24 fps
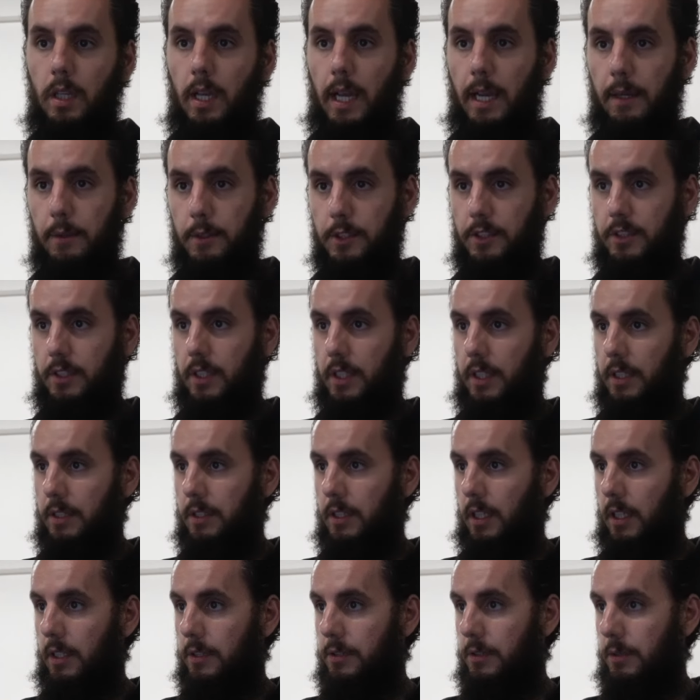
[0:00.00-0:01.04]
I was
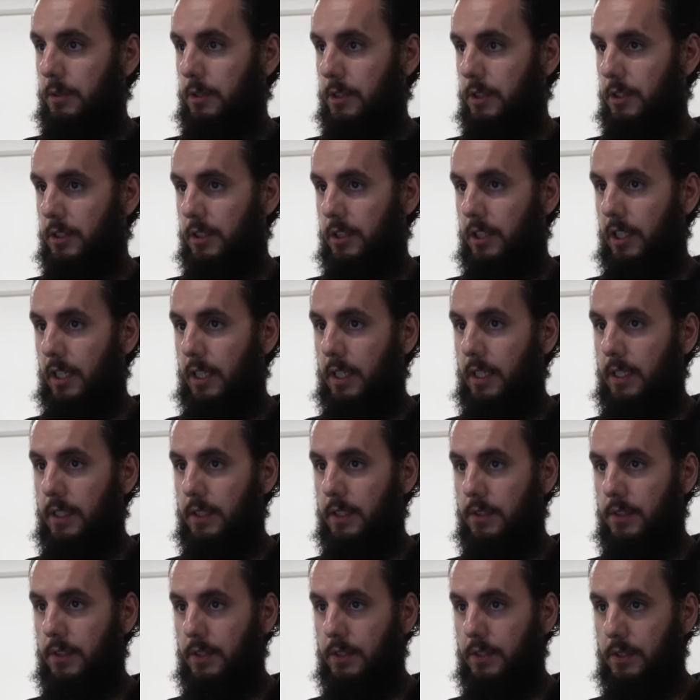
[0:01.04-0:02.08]
also just checking the
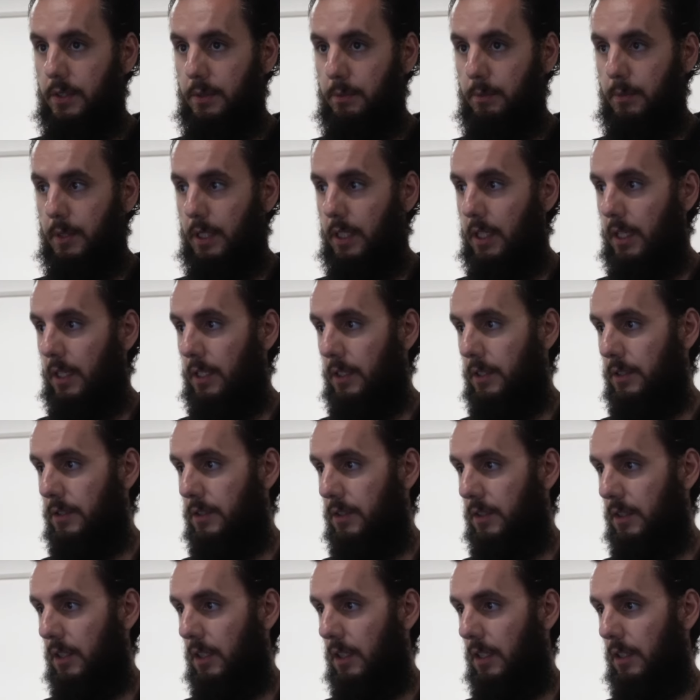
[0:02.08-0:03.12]
system, because
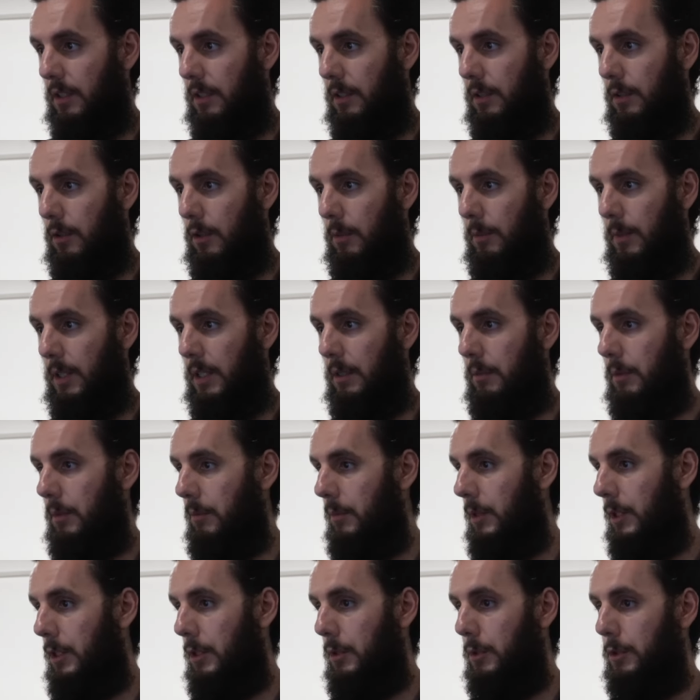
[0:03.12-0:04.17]
normally when
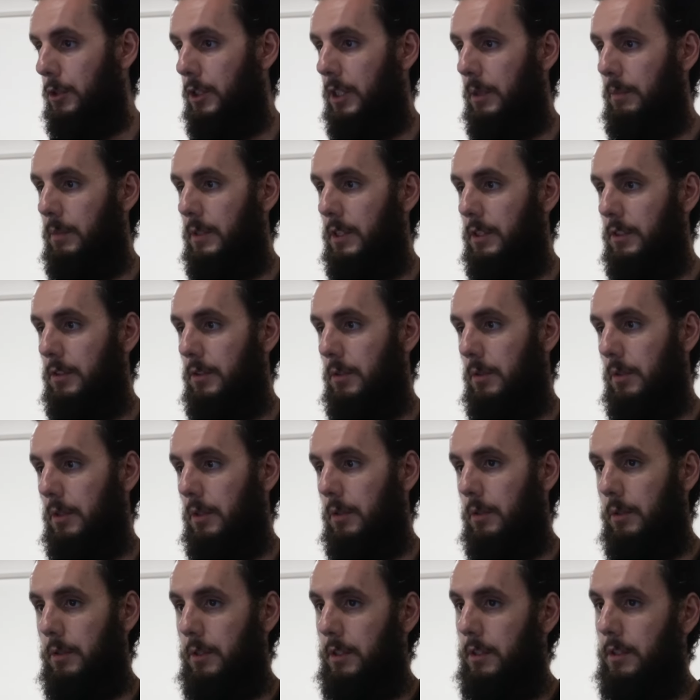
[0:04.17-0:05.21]
we do ship to store
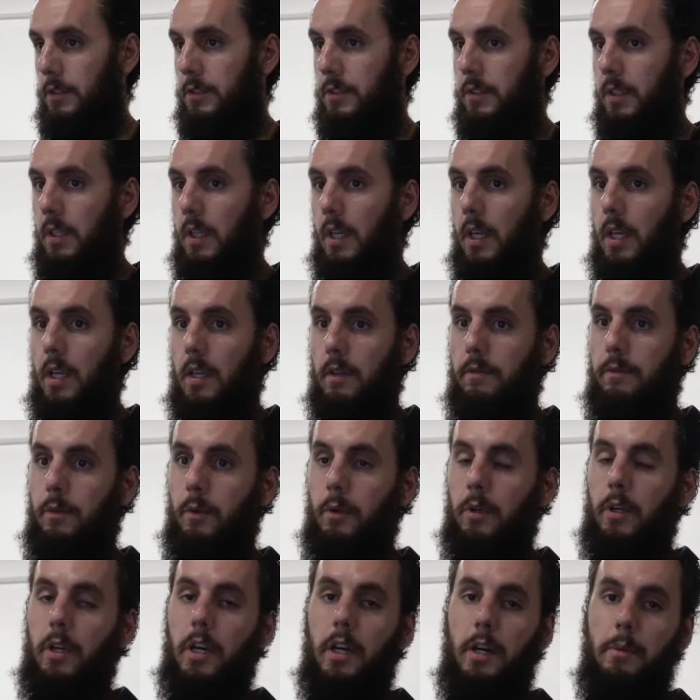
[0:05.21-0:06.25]
orders
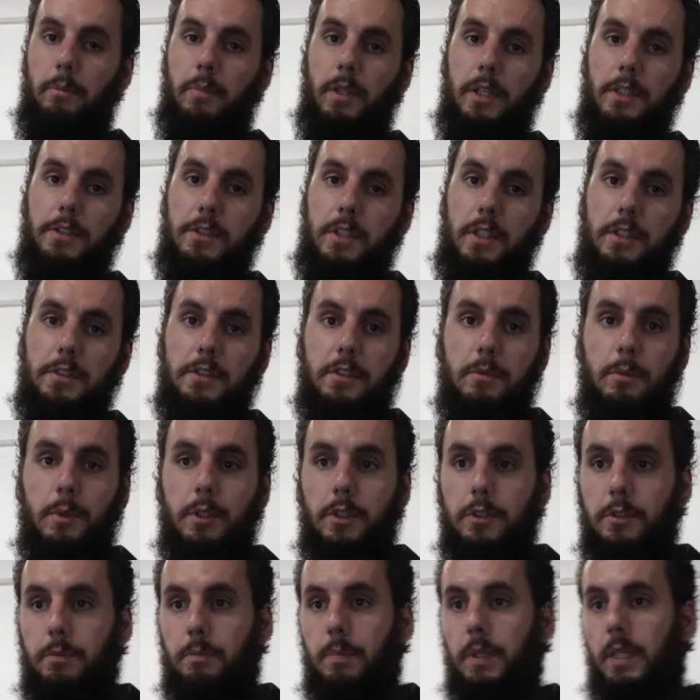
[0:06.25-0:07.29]
for our Plus
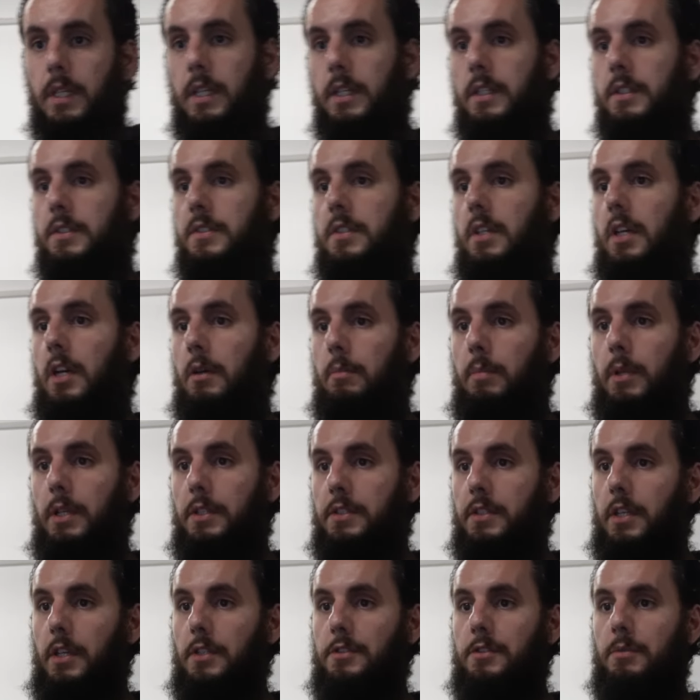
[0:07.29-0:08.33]
customers, because our Plus
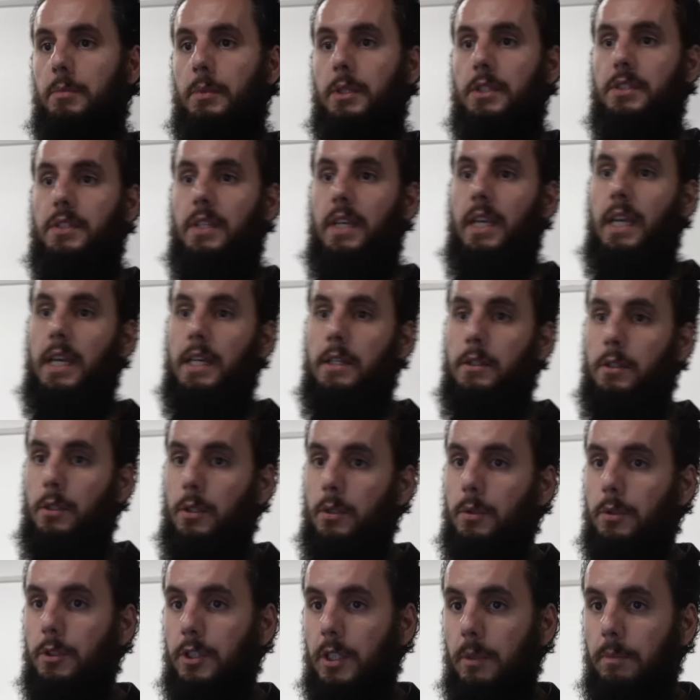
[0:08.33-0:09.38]
customers can
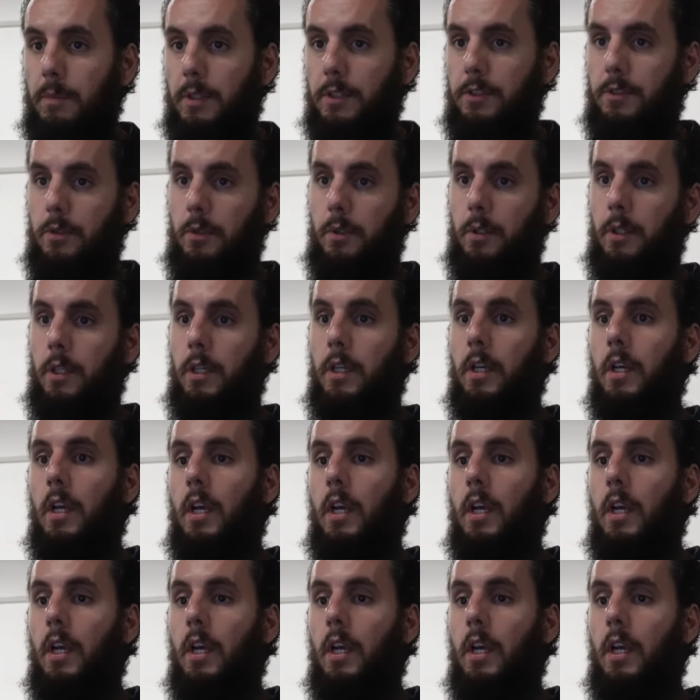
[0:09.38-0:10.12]
do ship to store,